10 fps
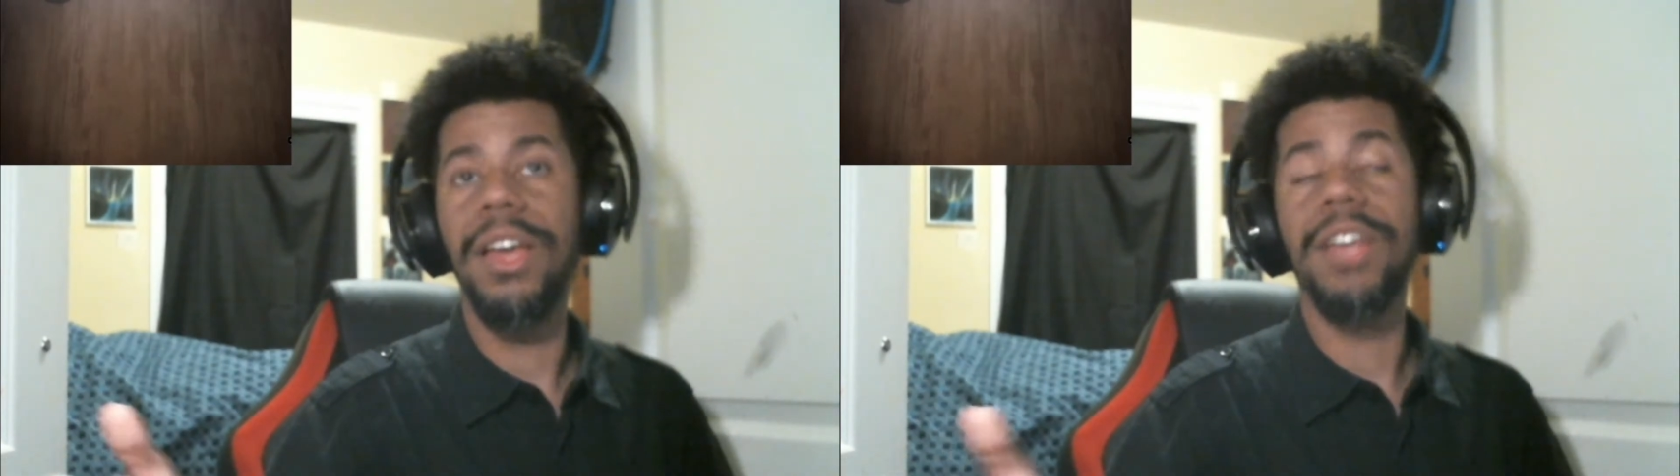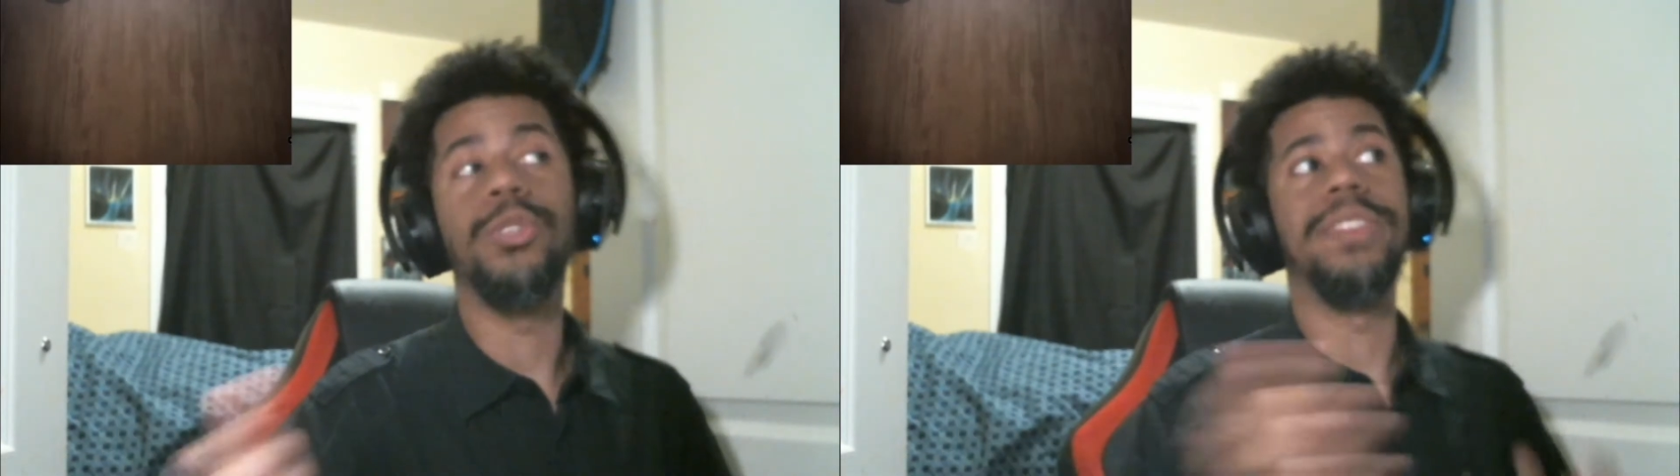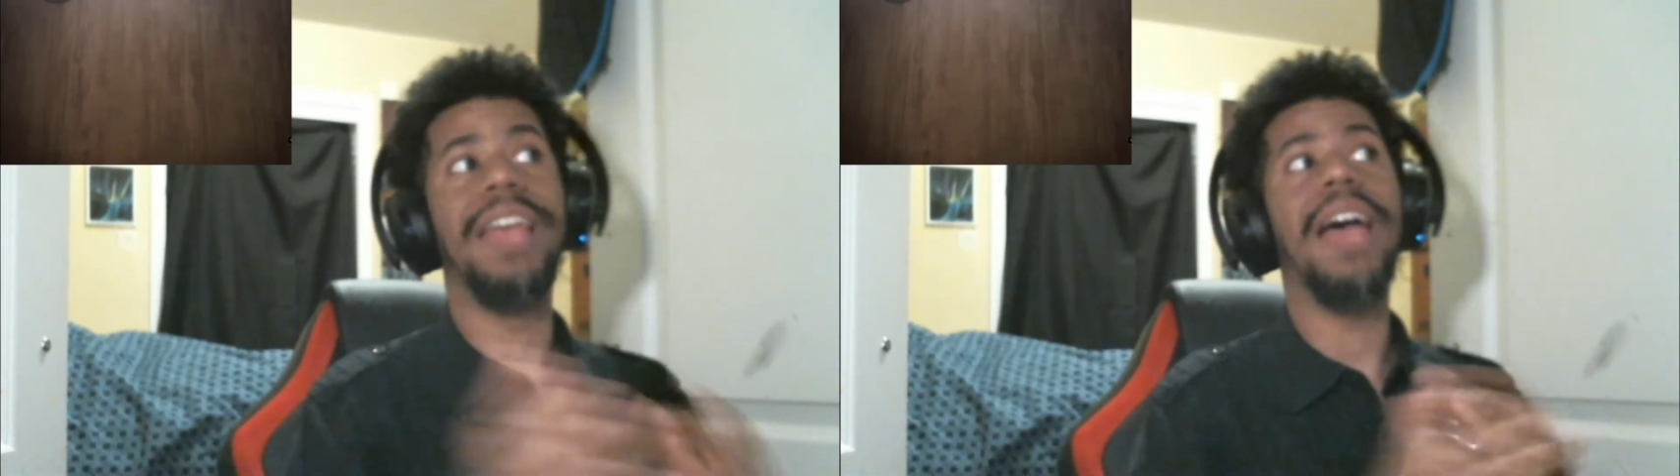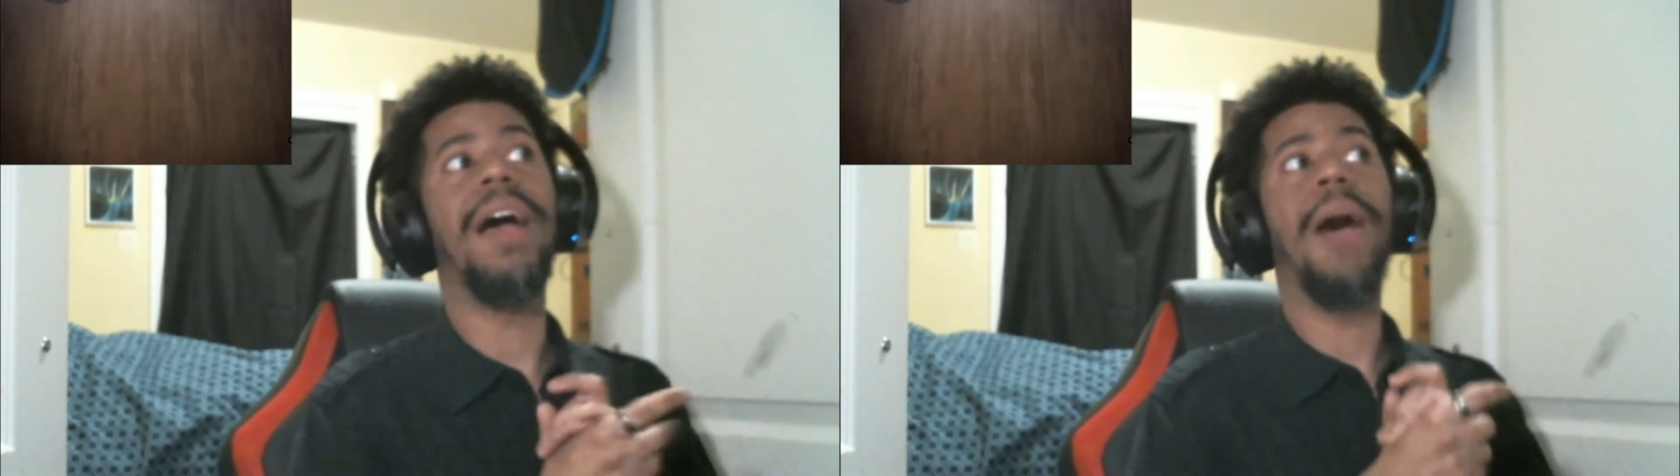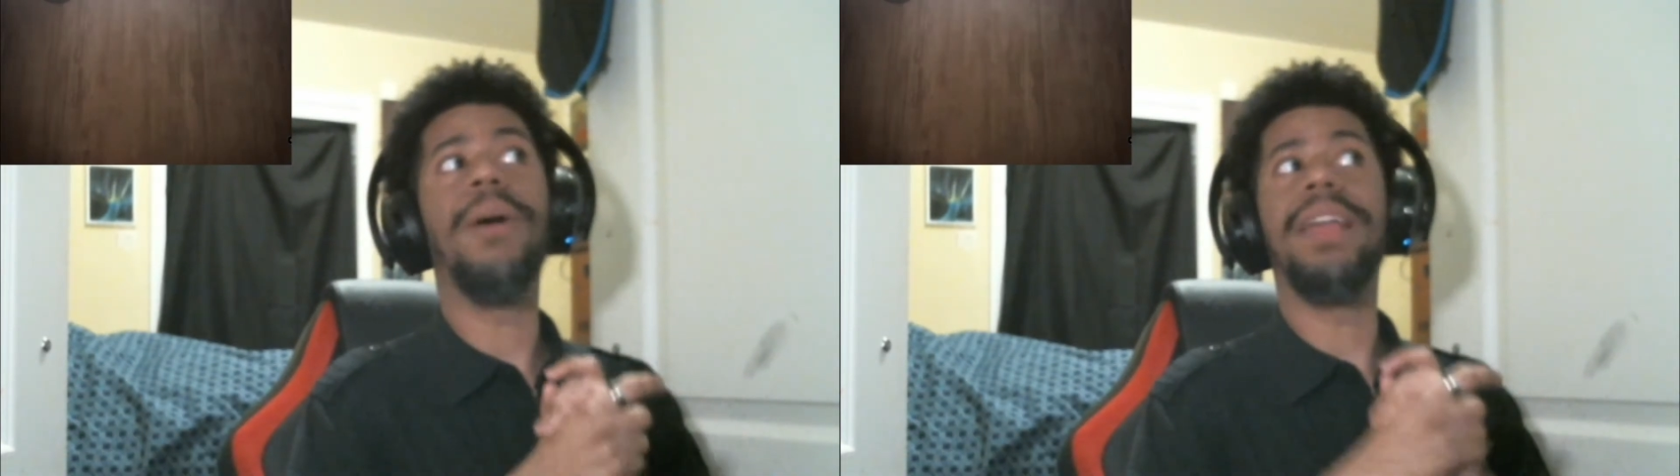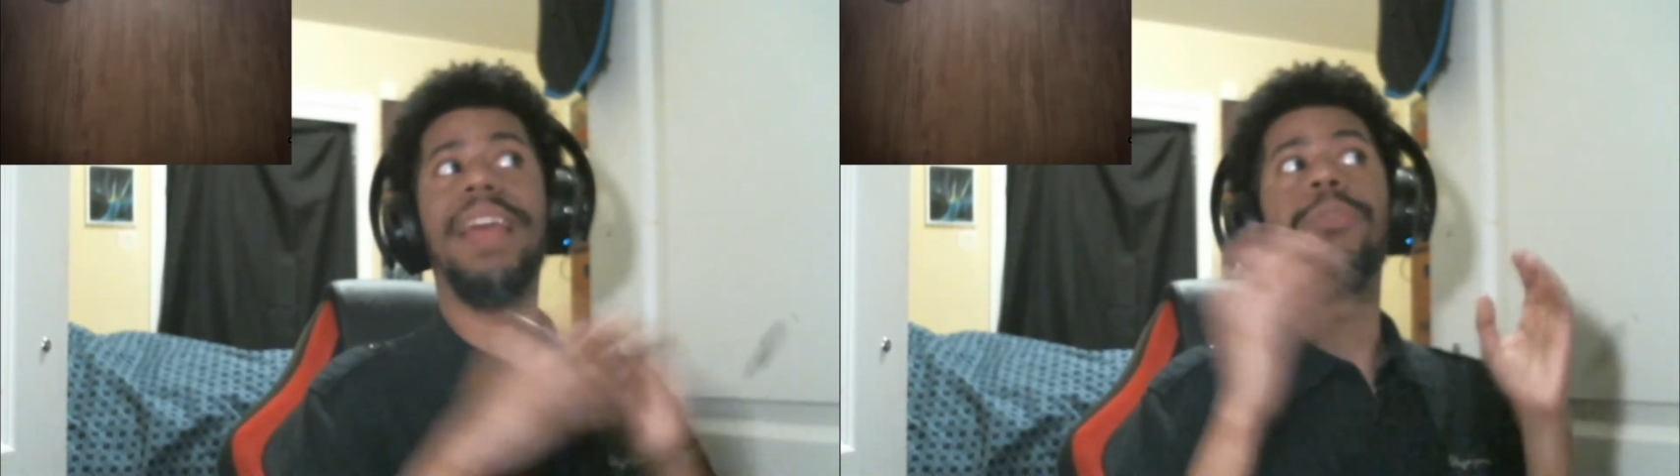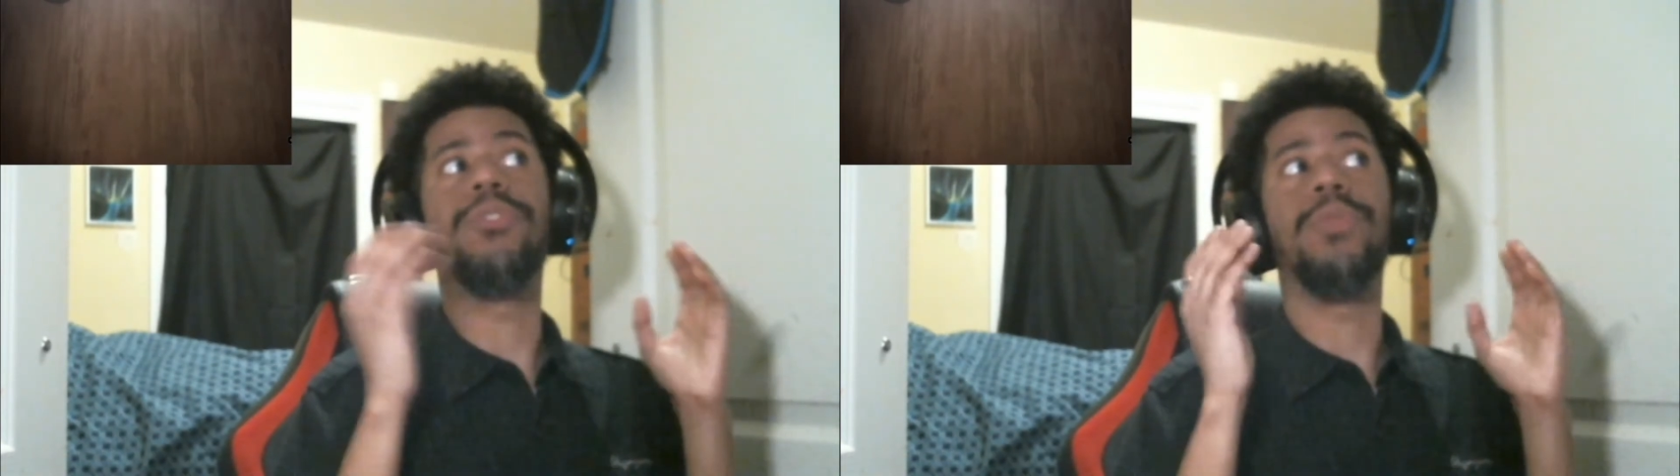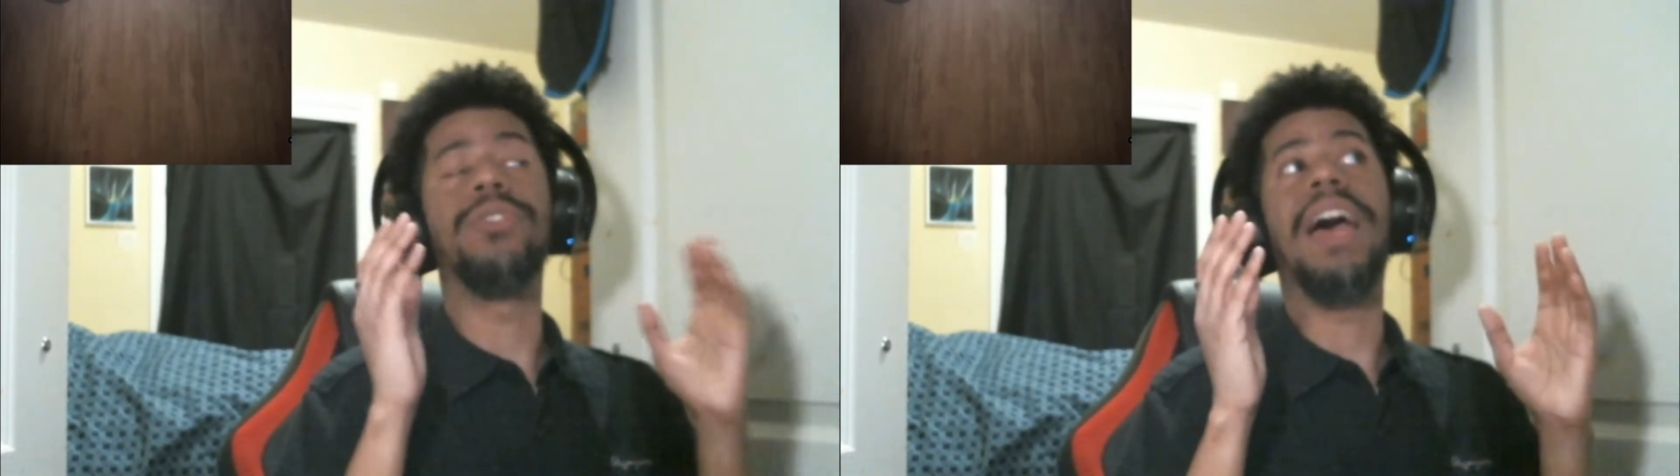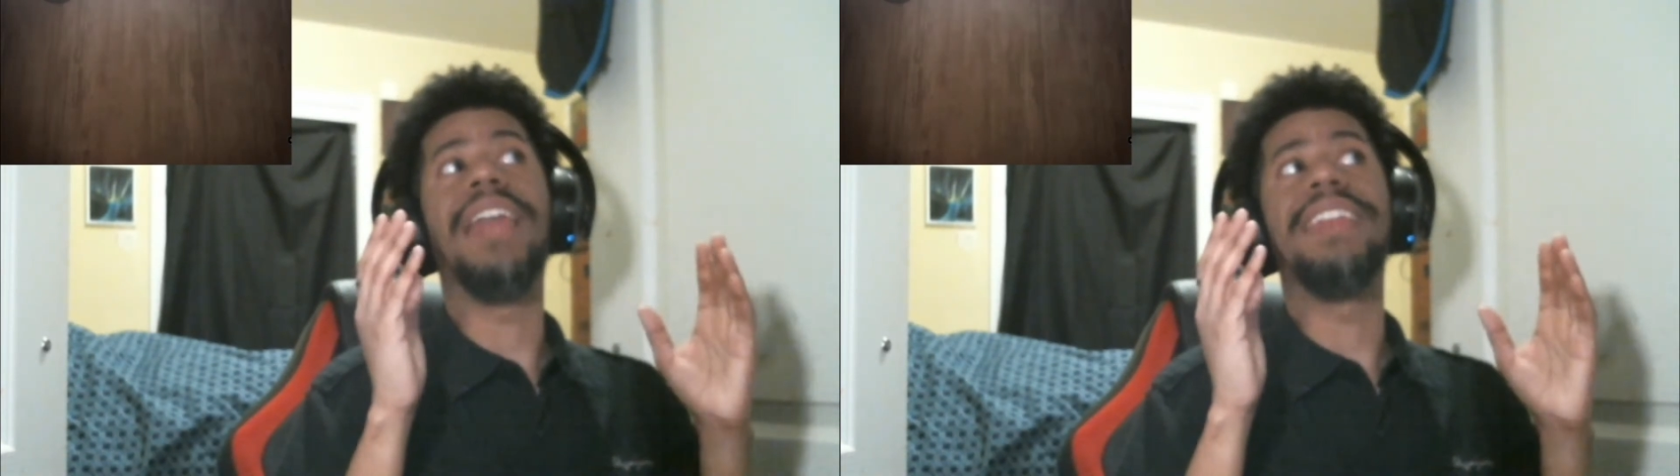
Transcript: So that was crazy.